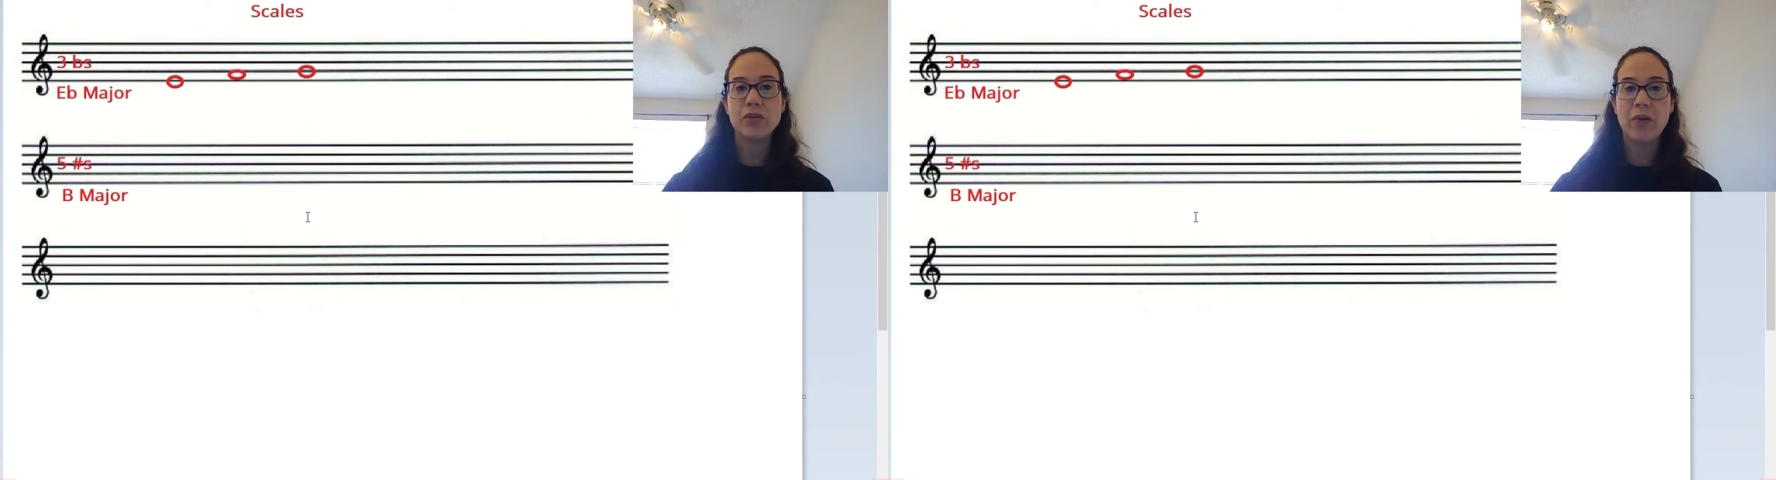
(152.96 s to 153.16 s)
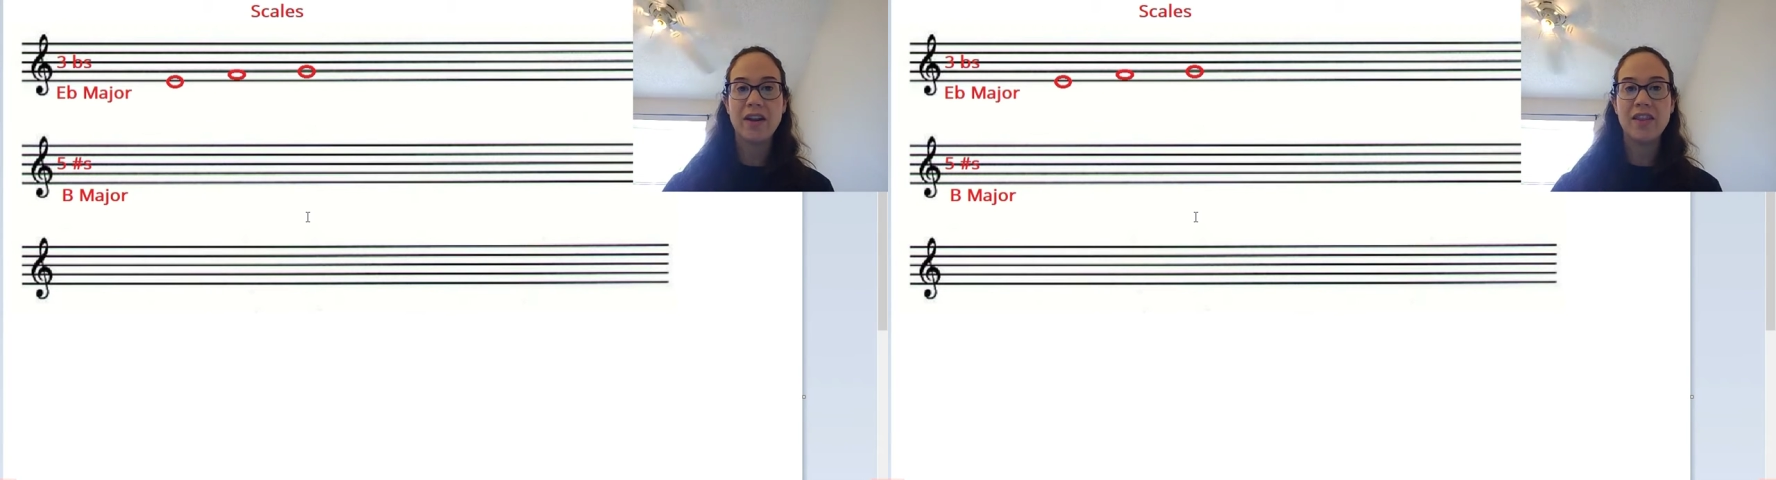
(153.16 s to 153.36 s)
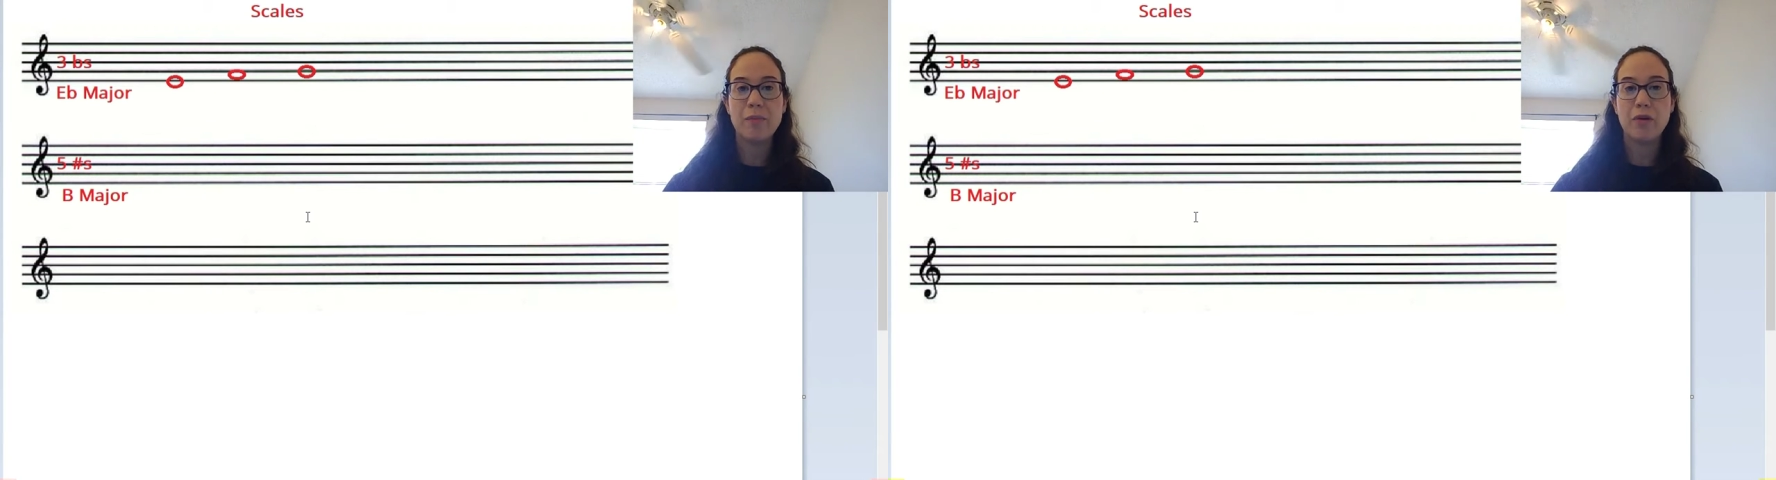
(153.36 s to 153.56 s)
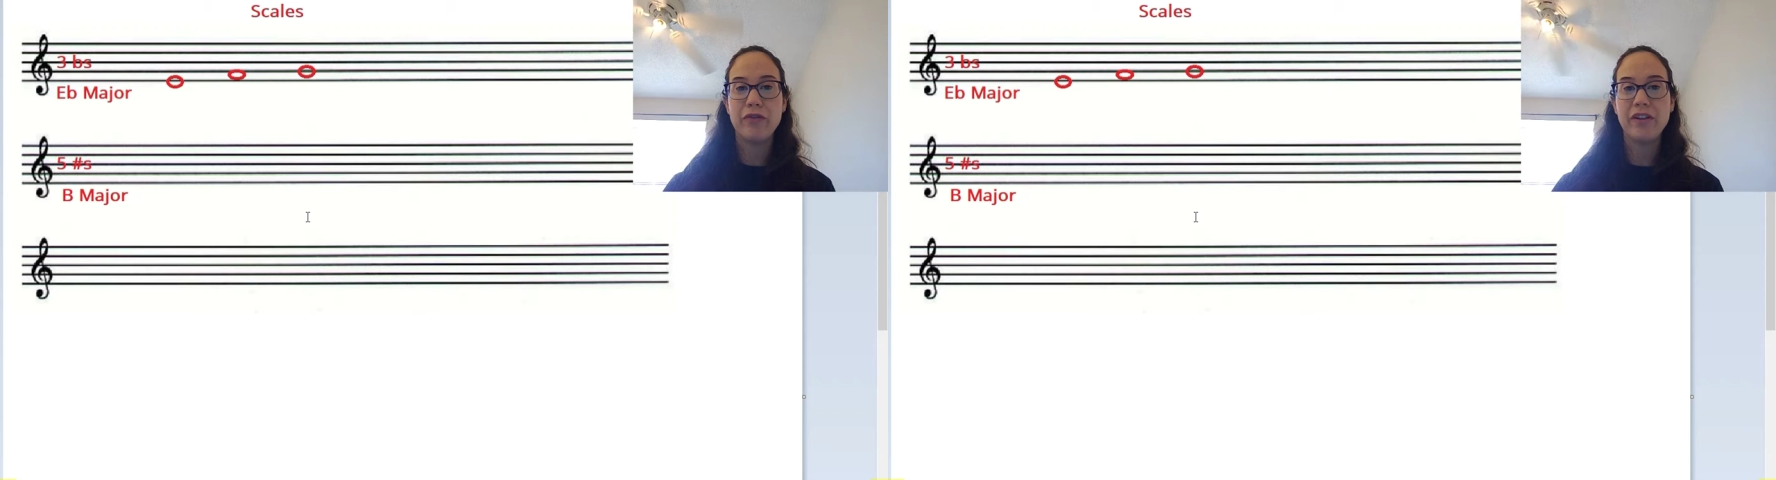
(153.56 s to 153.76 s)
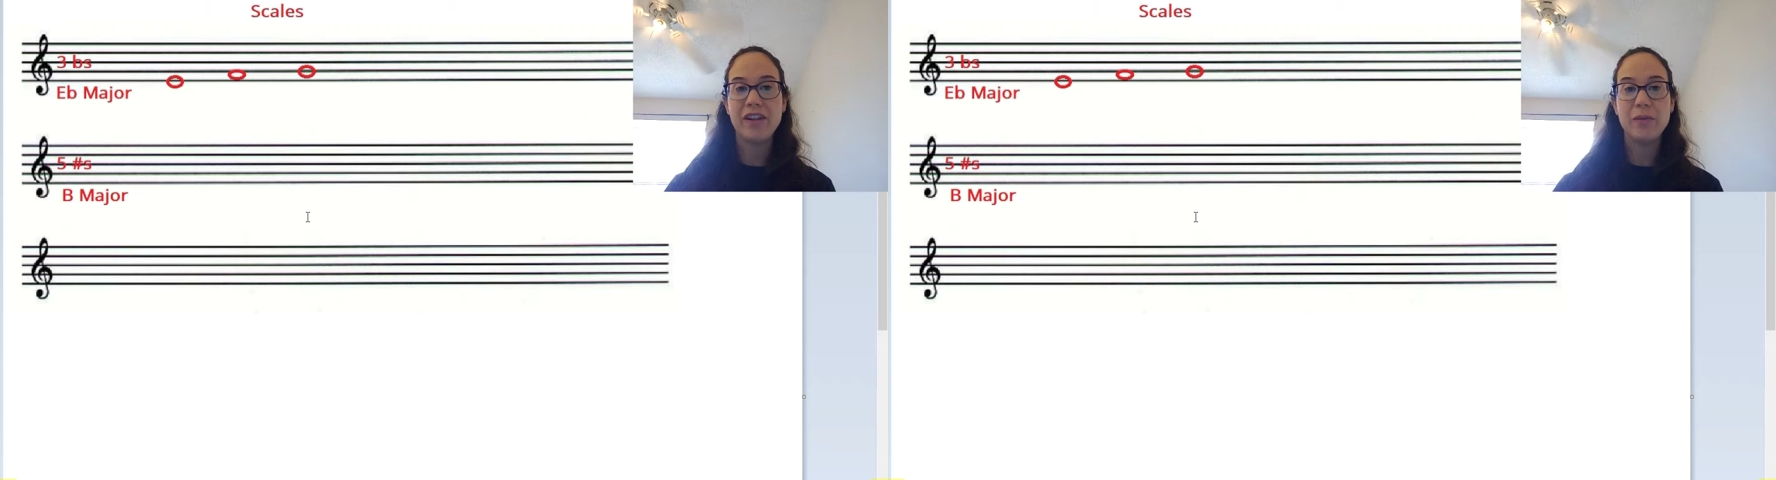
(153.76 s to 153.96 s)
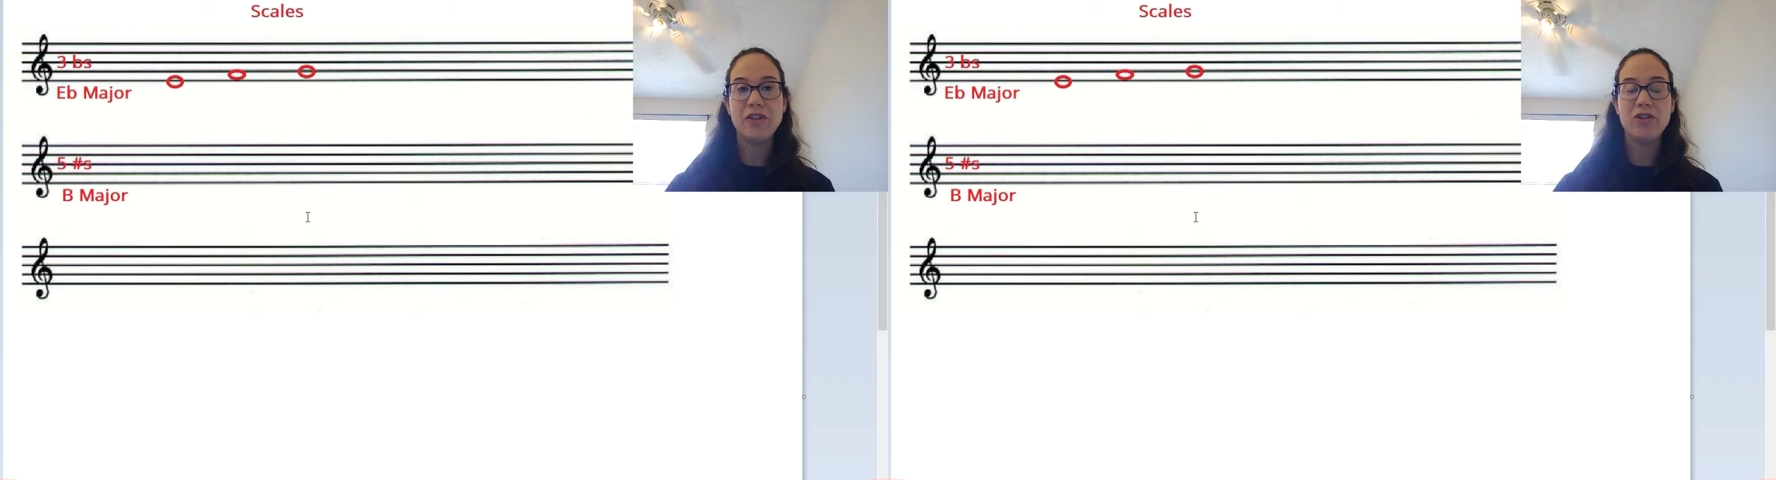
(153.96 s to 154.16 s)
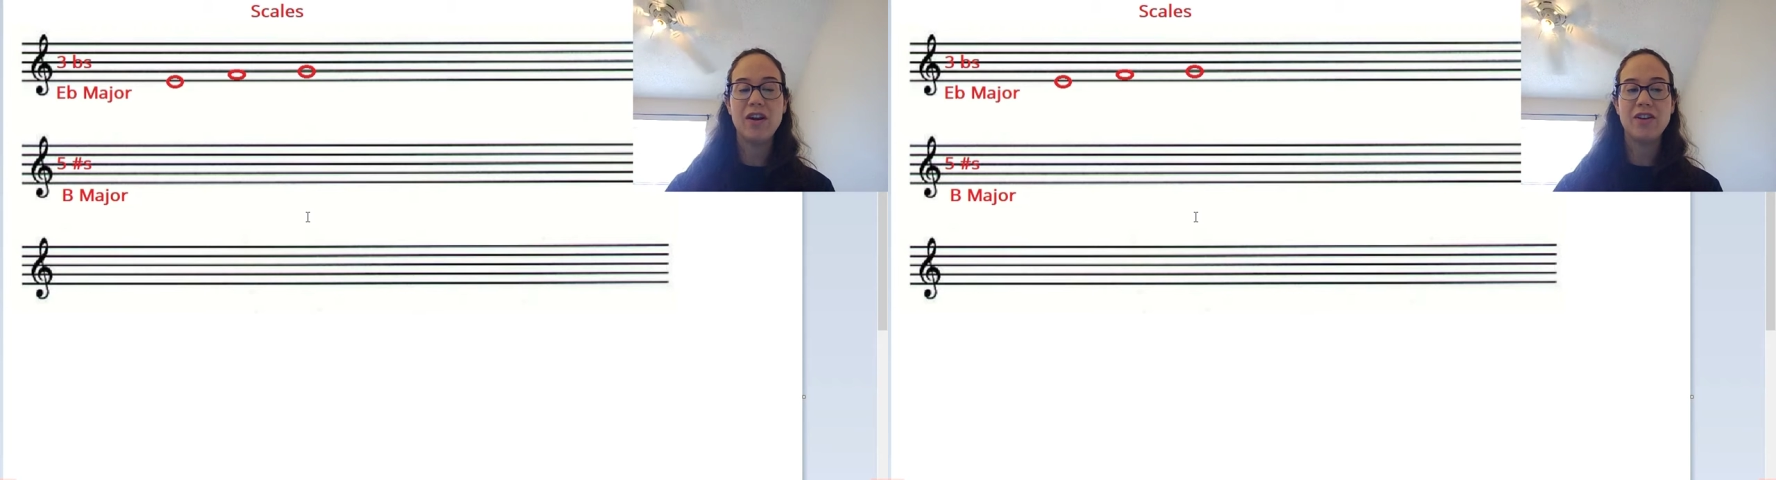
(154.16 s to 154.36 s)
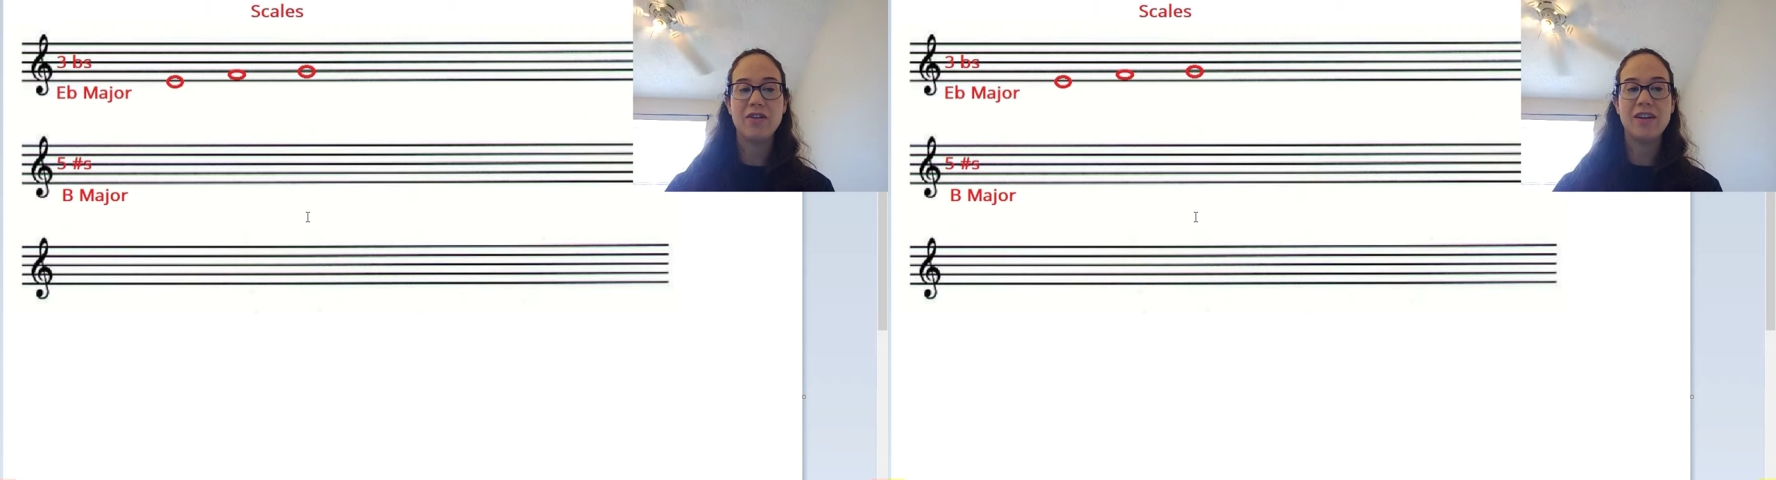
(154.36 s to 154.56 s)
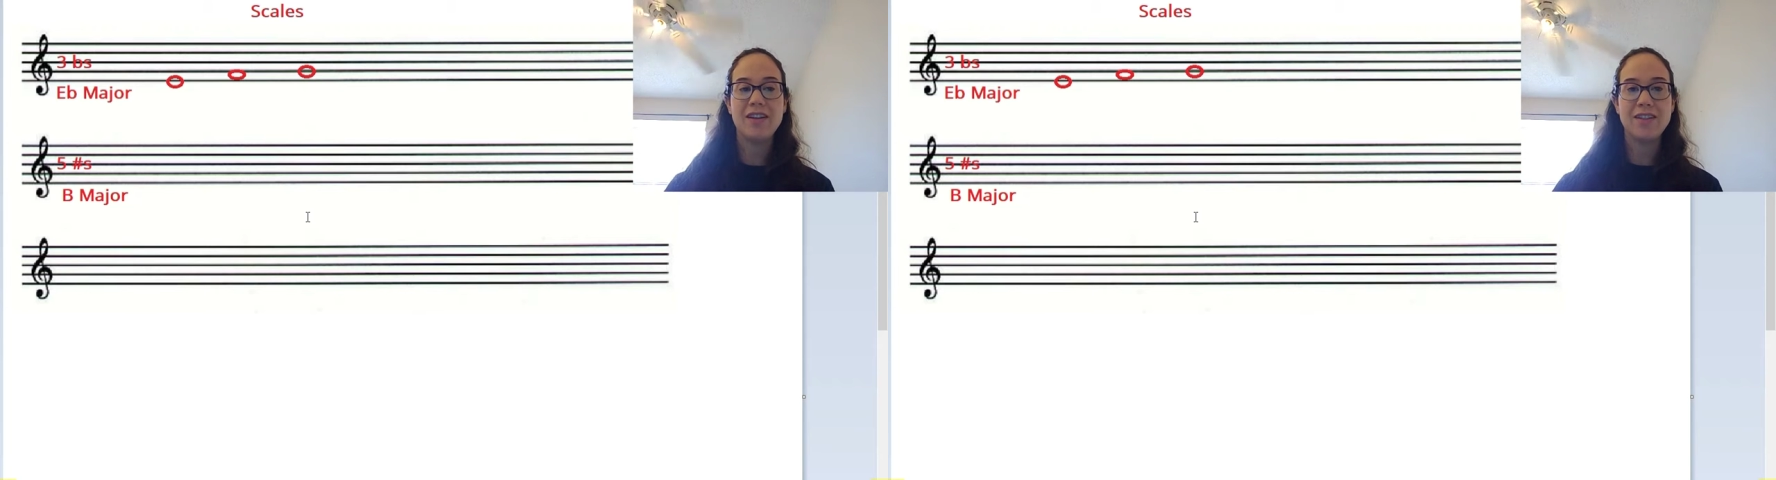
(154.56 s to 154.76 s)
writing them perfectly once you get your key